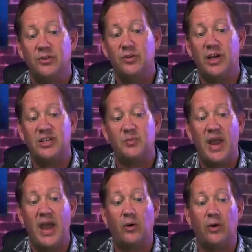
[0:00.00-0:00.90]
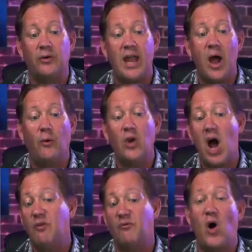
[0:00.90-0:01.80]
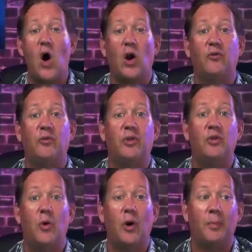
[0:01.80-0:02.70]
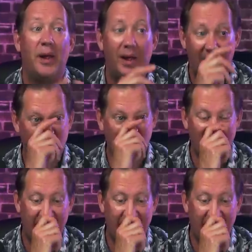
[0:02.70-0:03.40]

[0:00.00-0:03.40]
two-day span are now not far from the norm. How'd your